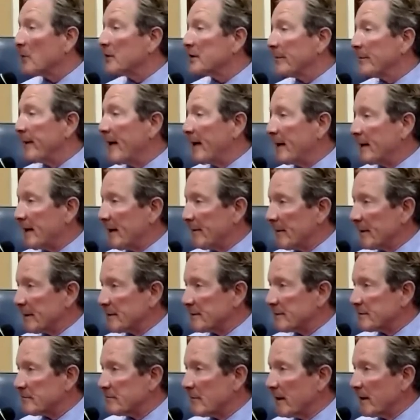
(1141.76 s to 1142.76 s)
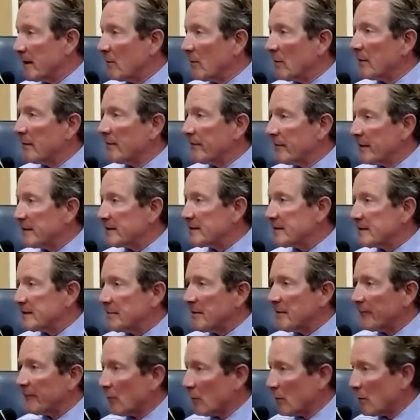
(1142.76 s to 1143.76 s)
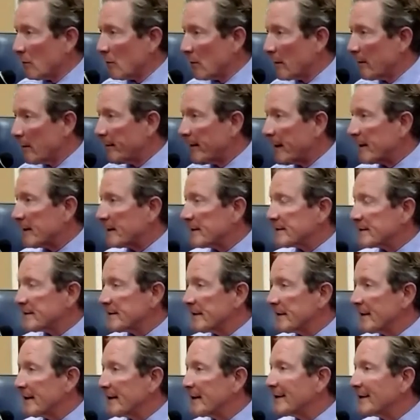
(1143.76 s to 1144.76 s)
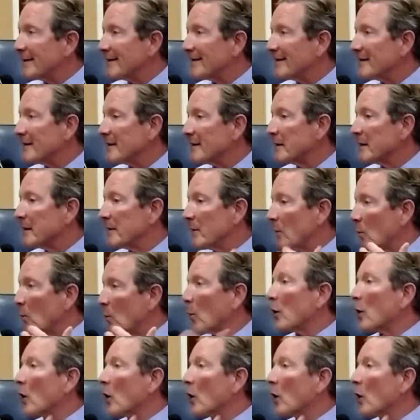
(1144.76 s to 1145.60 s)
to pandemics, and one of the things he's been forlorn about is that he didn't work